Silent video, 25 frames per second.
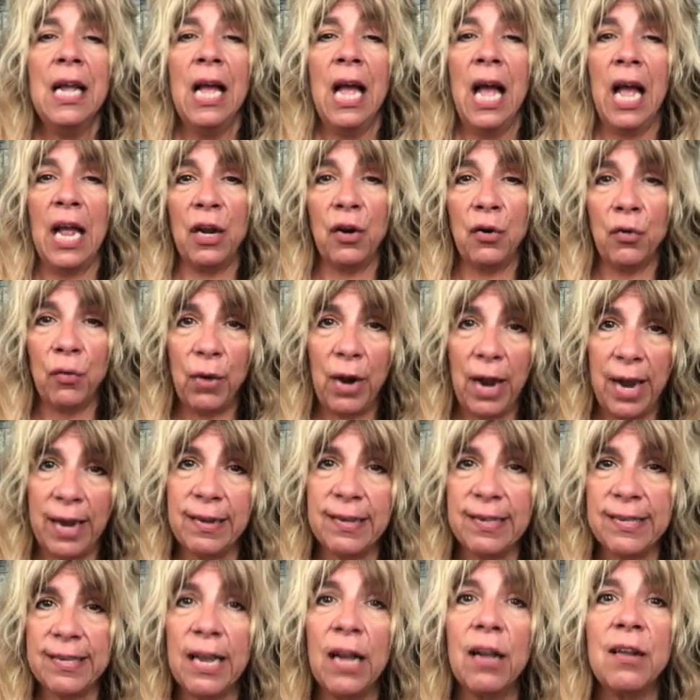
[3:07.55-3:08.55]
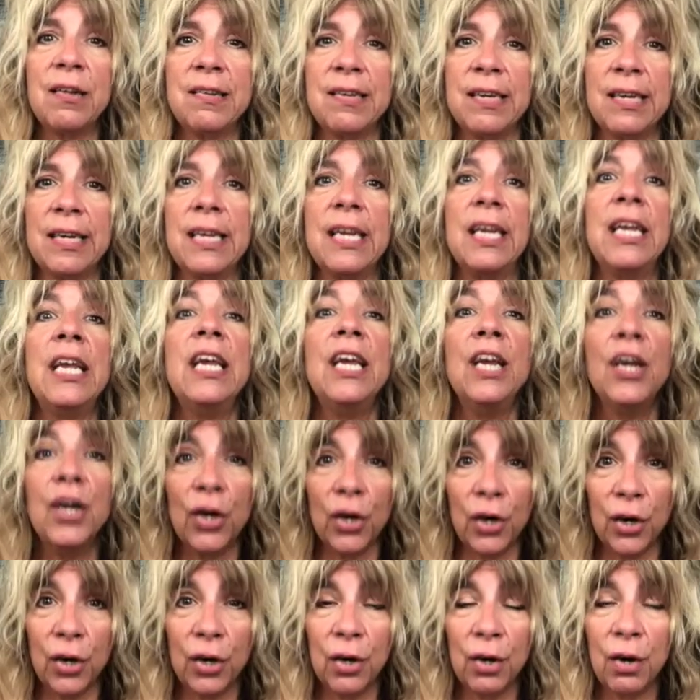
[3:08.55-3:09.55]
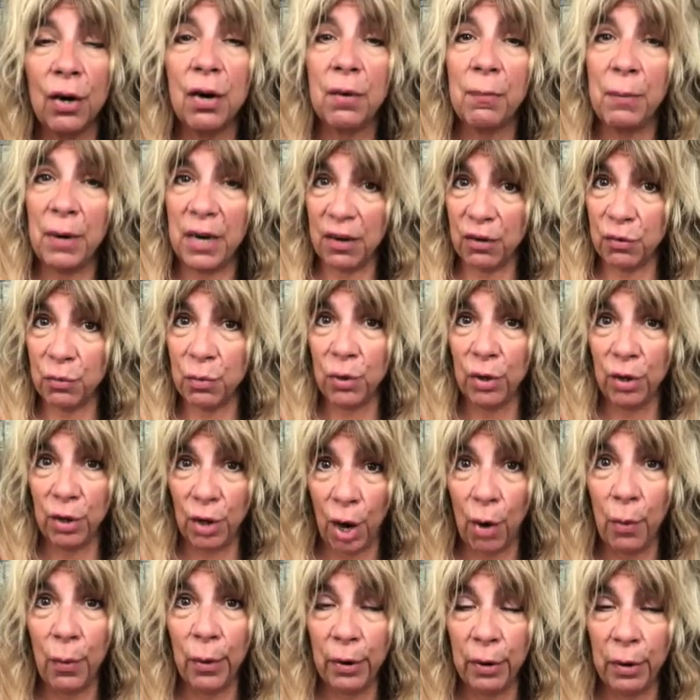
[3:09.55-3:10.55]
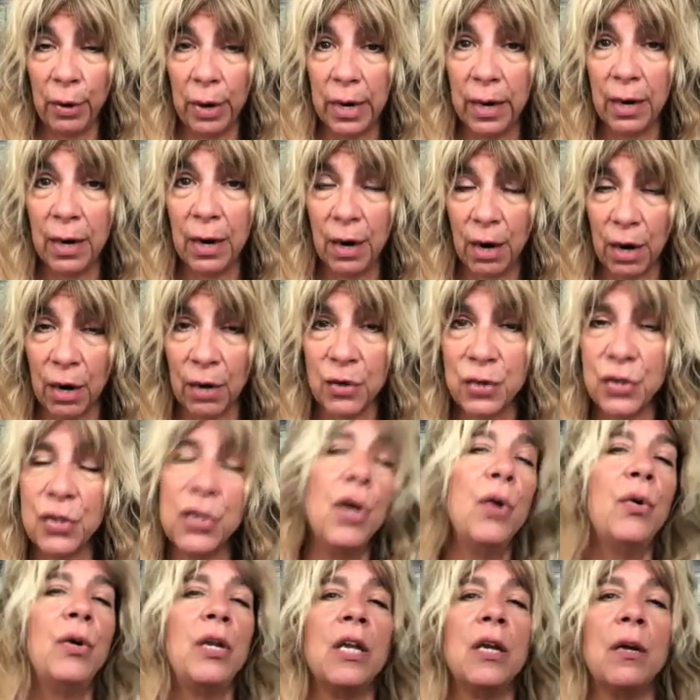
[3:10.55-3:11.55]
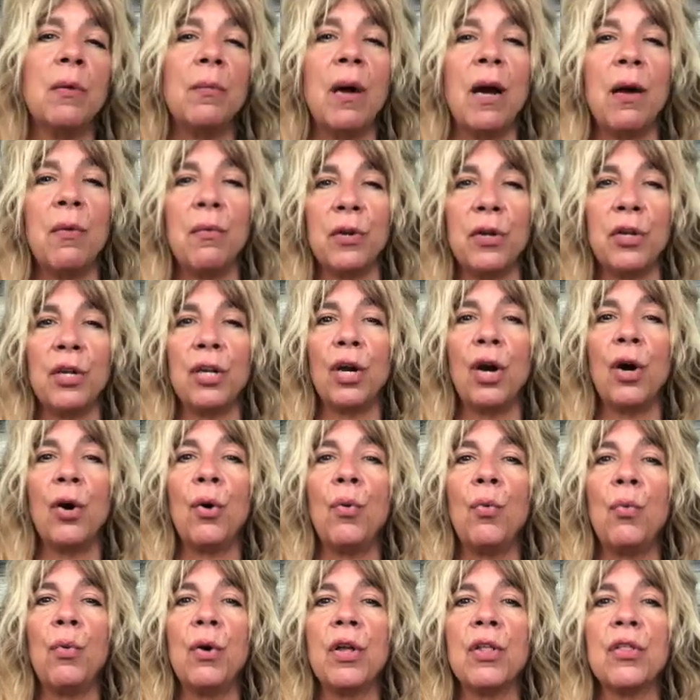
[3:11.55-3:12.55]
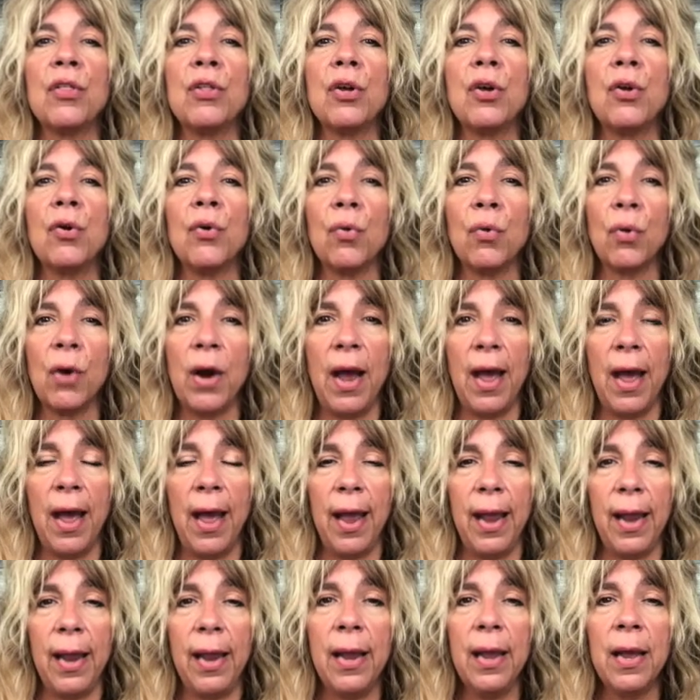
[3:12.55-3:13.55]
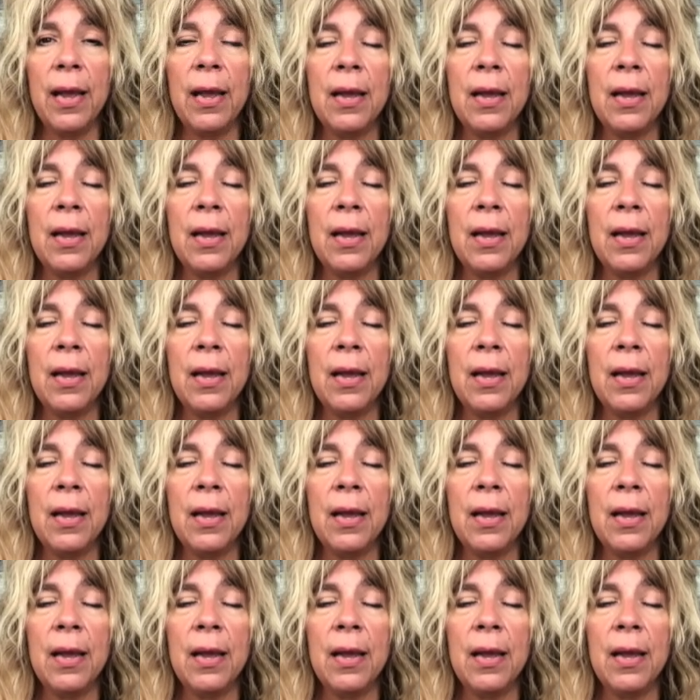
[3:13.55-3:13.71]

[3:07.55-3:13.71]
and gray Celtic here, because we're lowering our sodium, I would go with gray